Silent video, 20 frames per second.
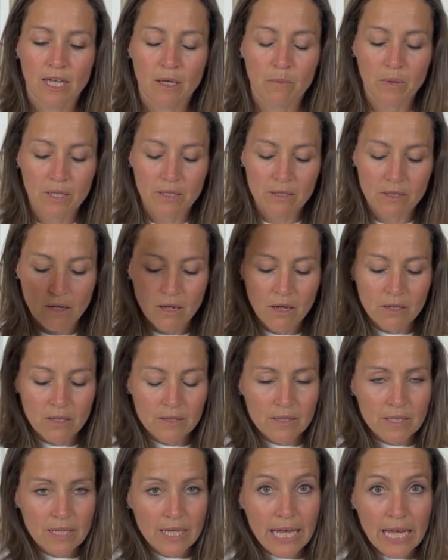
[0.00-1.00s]
But as long as
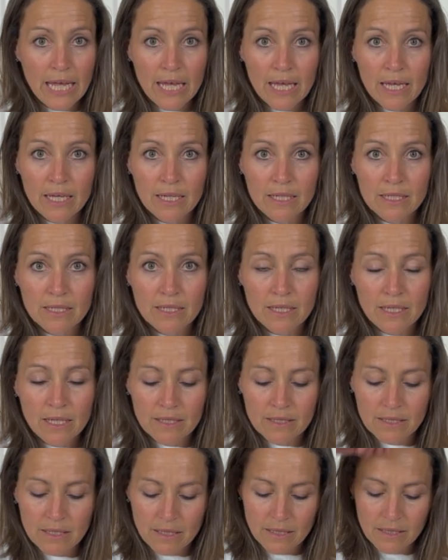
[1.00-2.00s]
the head
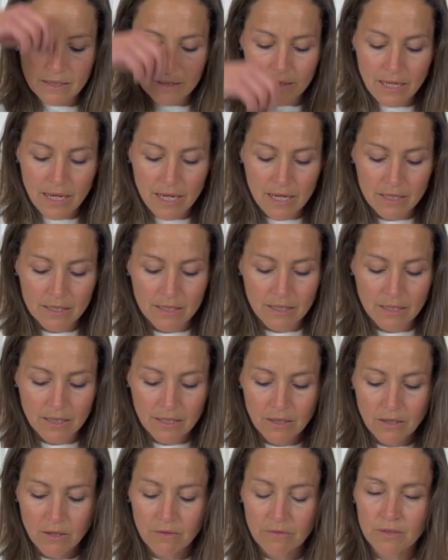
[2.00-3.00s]
is in the center
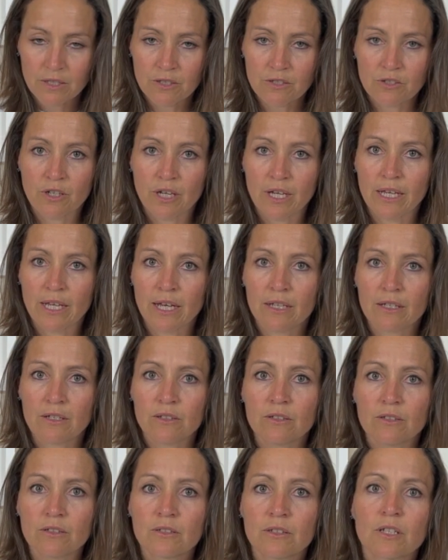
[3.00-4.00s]
of this
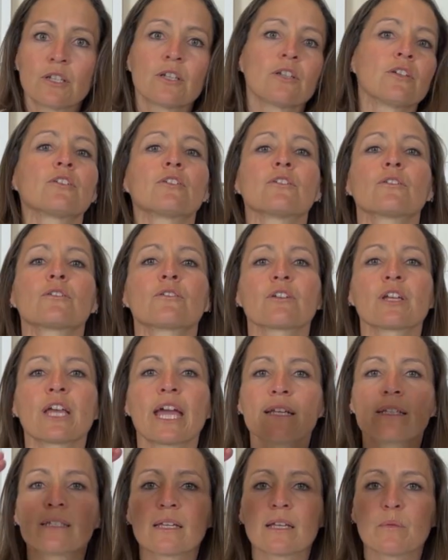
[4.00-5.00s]
triangle, you're
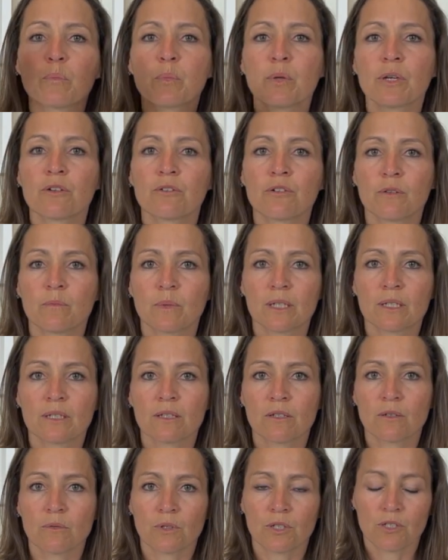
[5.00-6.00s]
creating a pyramid
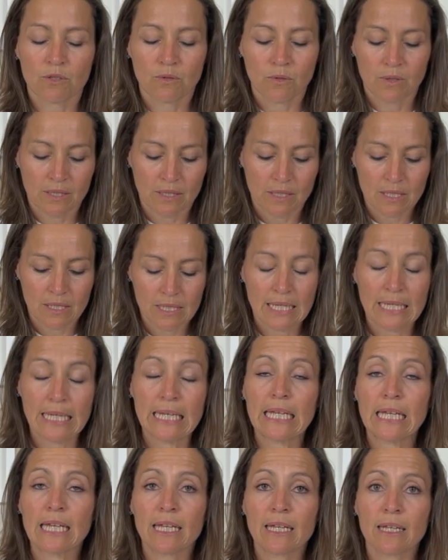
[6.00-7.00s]
which you are sitting
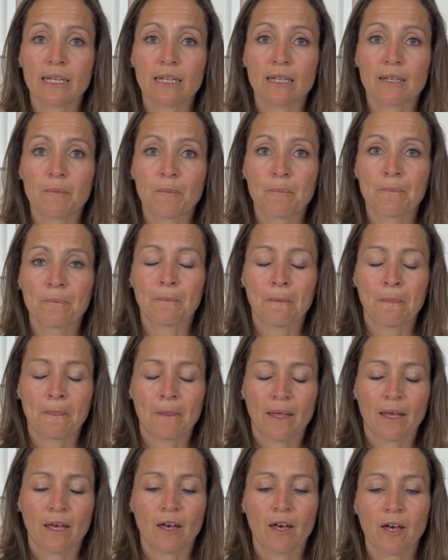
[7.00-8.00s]
in.
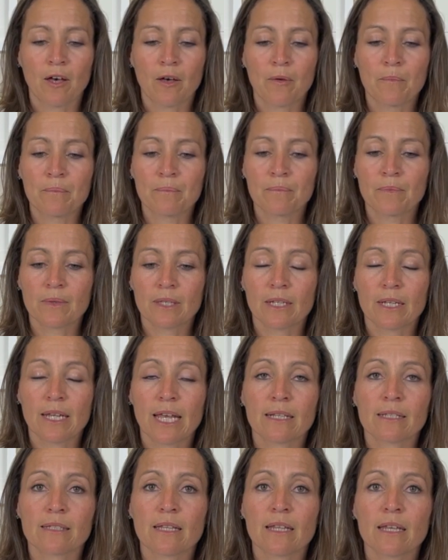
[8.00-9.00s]
The
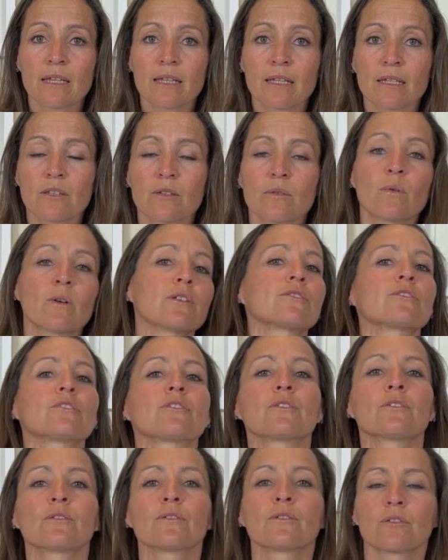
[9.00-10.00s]
next thing, you want
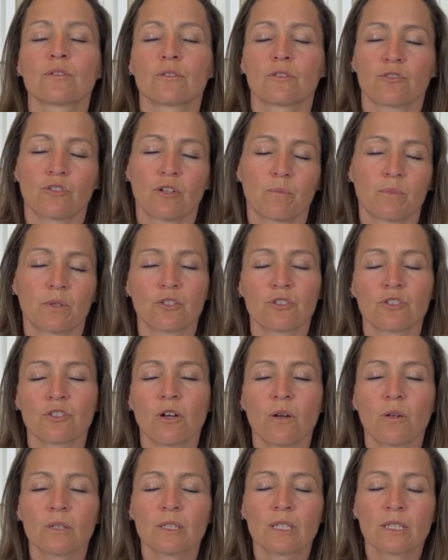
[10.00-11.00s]
to drop the
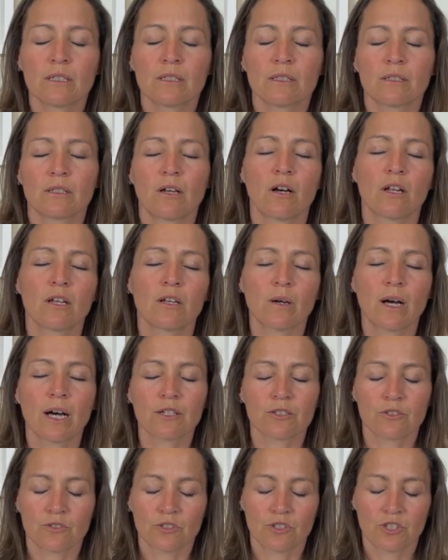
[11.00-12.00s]
shoulders, hollow out
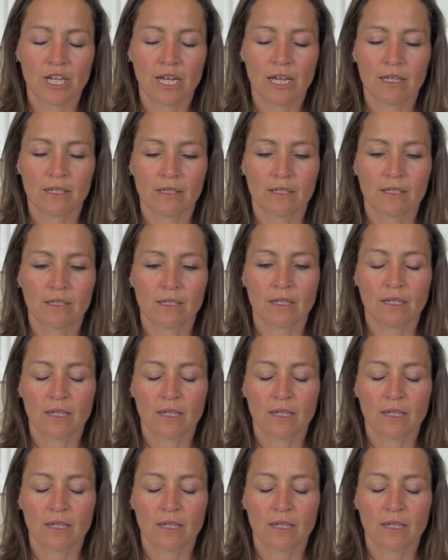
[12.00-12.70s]
your chest.